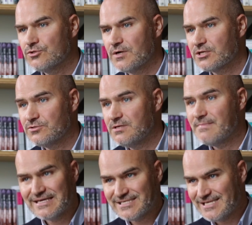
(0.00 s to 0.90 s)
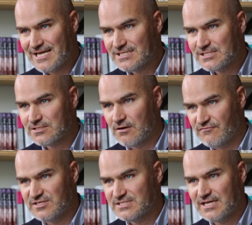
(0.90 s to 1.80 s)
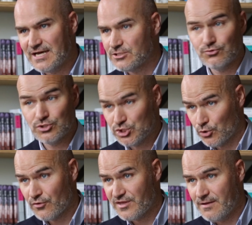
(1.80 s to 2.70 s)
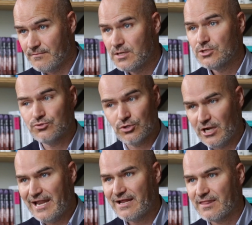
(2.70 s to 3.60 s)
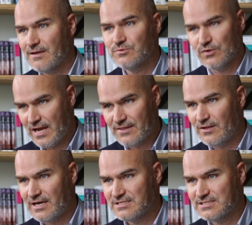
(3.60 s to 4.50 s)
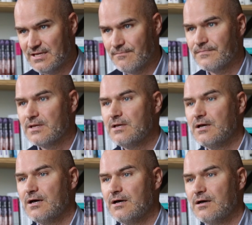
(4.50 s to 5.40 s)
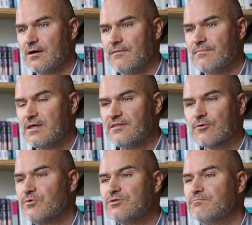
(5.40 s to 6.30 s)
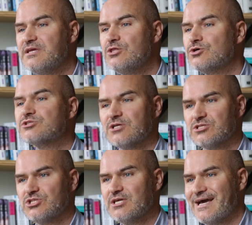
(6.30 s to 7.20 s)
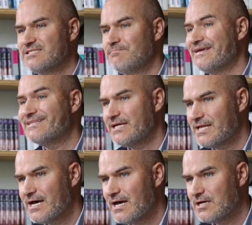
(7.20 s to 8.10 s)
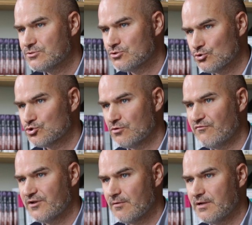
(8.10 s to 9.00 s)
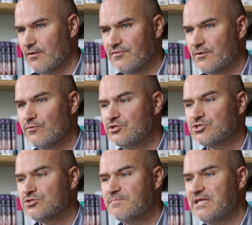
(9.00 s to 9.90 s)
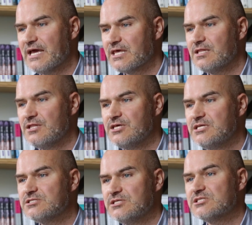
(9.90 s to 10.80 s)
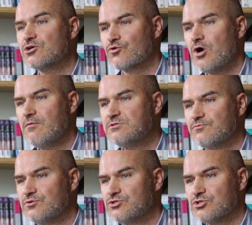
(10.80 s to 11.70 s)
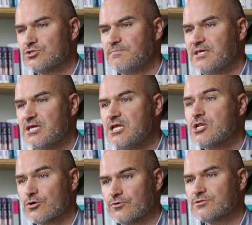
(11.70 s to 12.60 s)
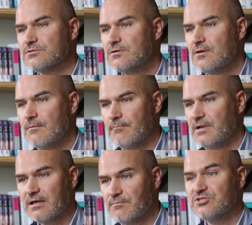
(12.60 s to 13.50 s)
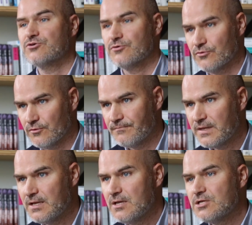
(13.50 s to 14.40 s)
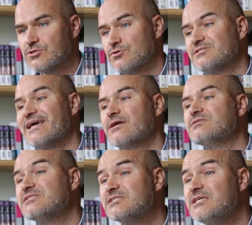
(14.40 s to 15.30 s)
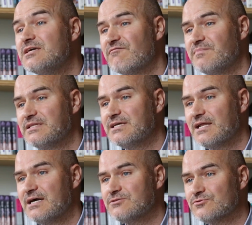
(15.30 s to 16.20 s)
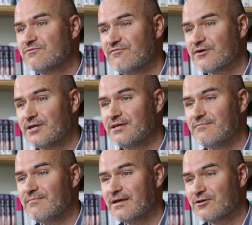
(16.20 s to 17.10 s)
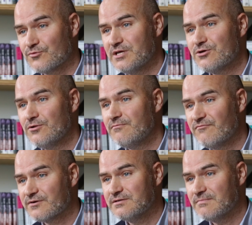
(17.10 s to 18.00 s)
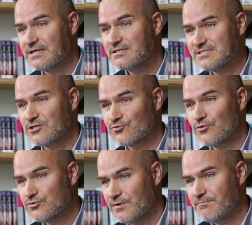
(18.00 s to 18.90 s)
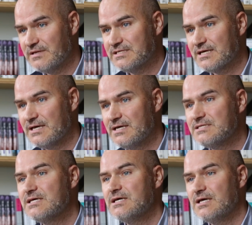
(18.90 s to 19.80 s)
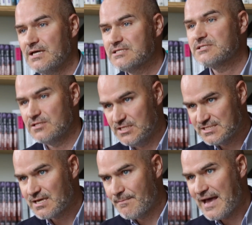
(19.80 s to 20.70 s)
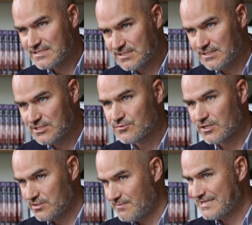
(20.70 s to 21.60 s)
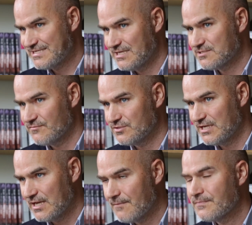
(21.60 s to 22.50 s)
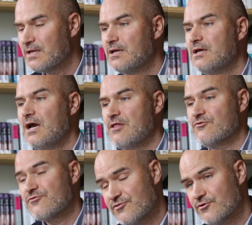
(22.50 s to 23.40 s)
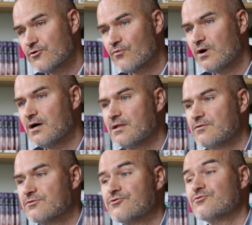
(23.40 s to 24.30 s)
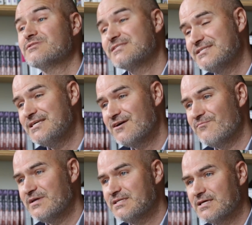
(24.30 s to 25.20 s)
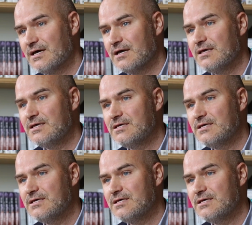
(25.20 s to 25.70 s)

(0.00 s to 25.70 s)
to actually make sense of these data, to store them, to collect them, to analyze them, there would be no such thing as big data as a social phenomenon. There would just be like these crumbs would just be inert material. So the second C of big data is also very critical, very central to what big data is. It's these capacities to actually make sense of the data. And the third one, the third C of big data